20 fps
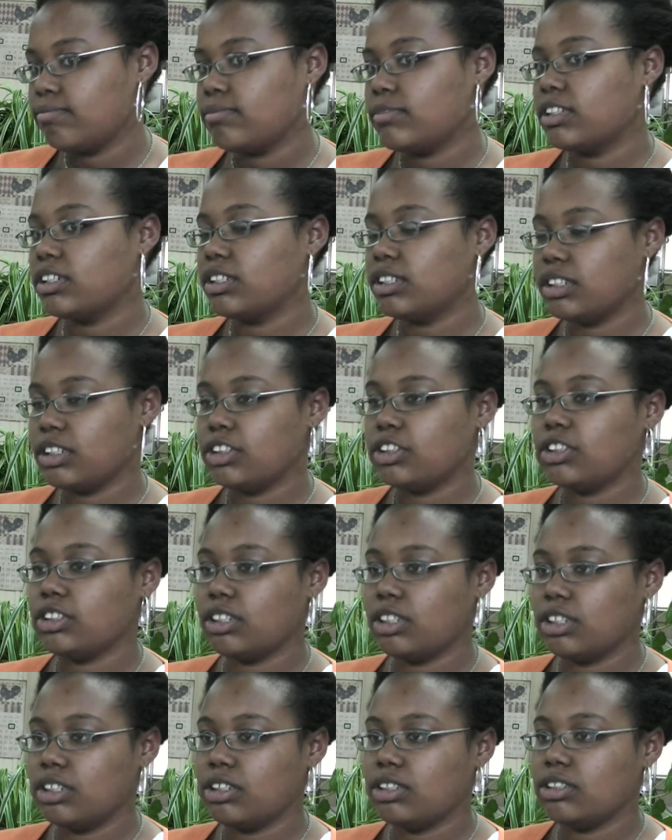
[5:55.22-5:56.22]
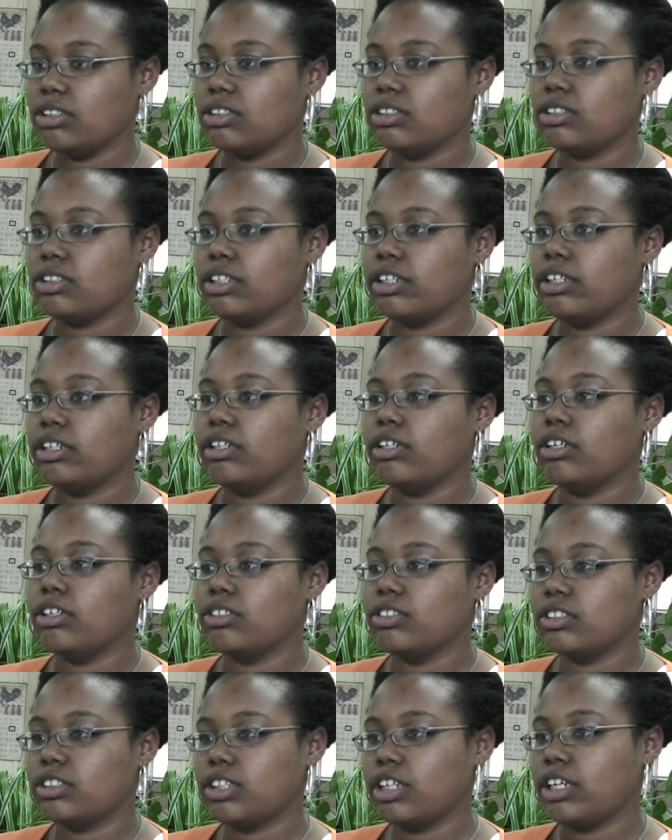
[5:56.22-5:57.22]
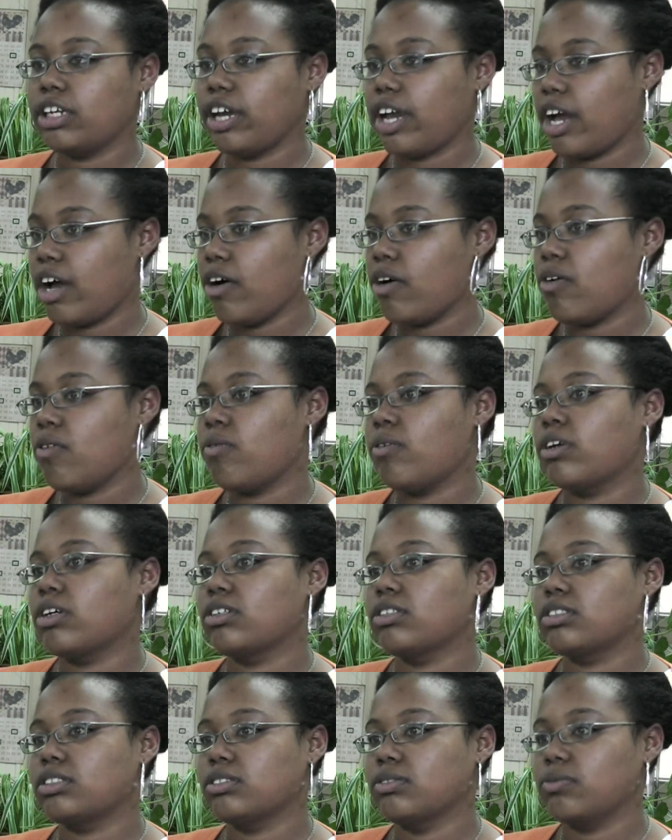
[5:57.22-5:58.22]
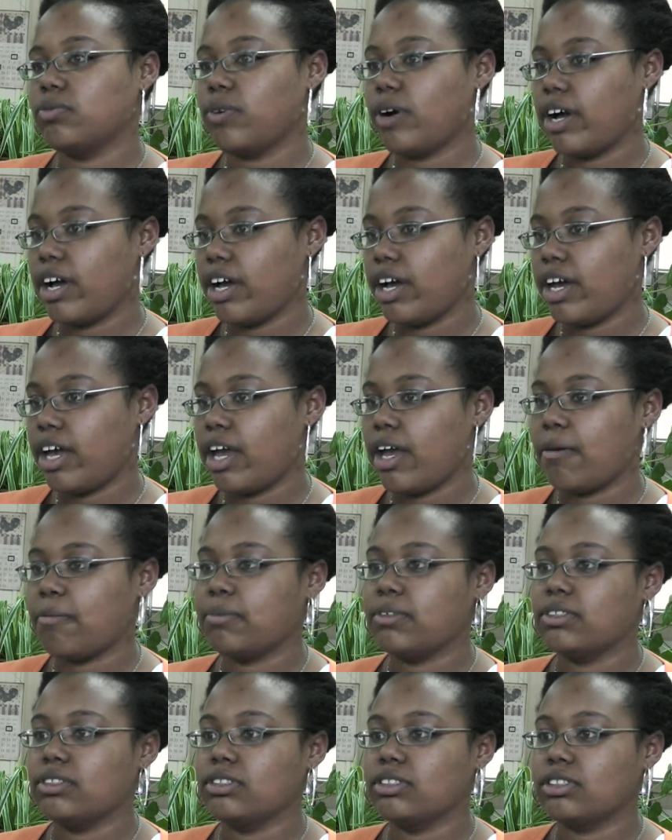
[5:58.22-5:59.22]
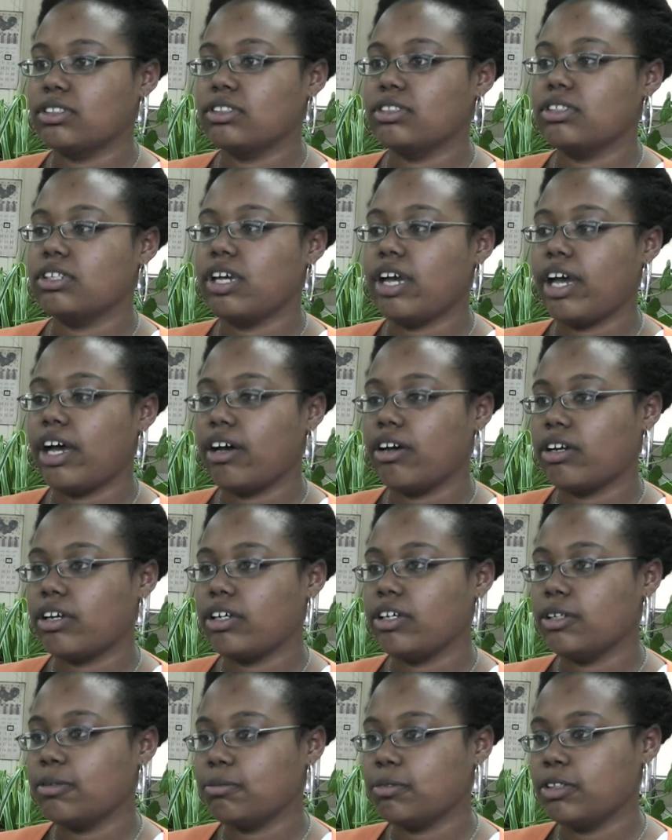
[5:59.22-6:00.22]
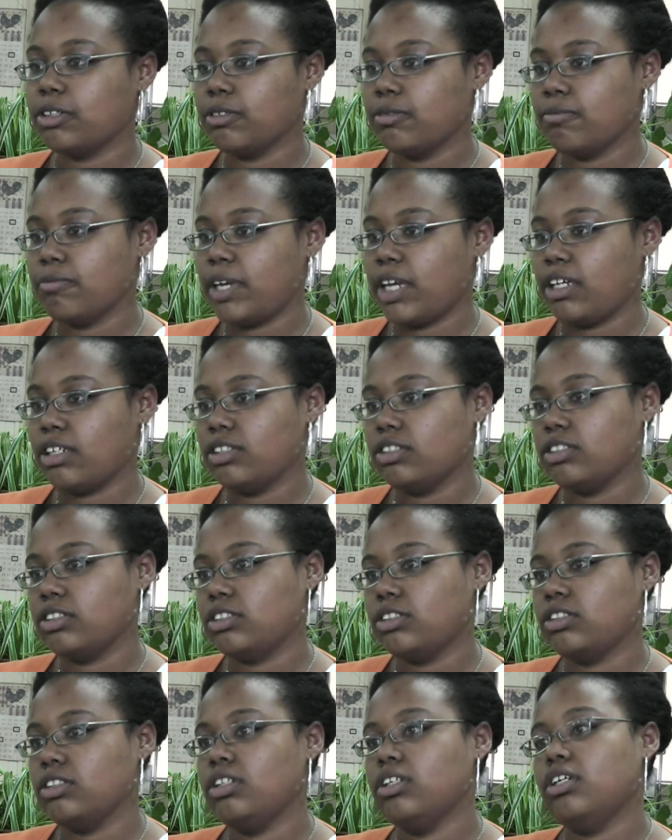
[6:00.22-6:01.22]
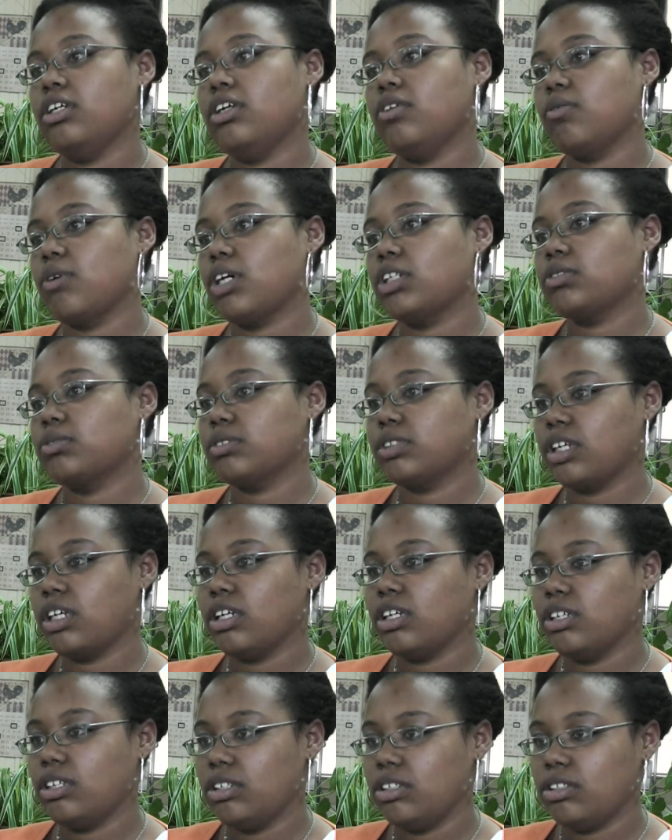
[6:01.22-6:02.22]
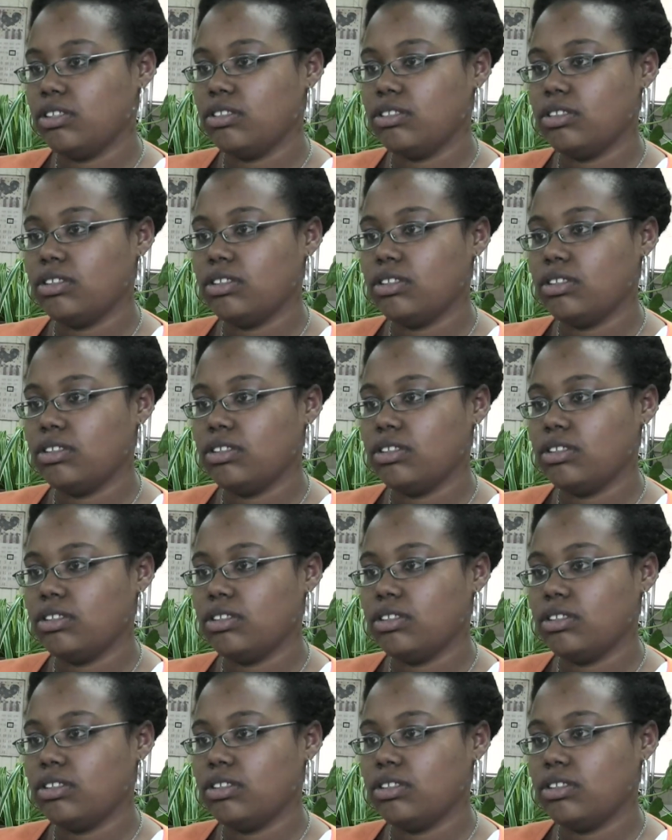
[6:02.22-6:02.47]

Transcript: the condition is, and understanding how it works and why it happens, and how to help them manage and watch what they eat.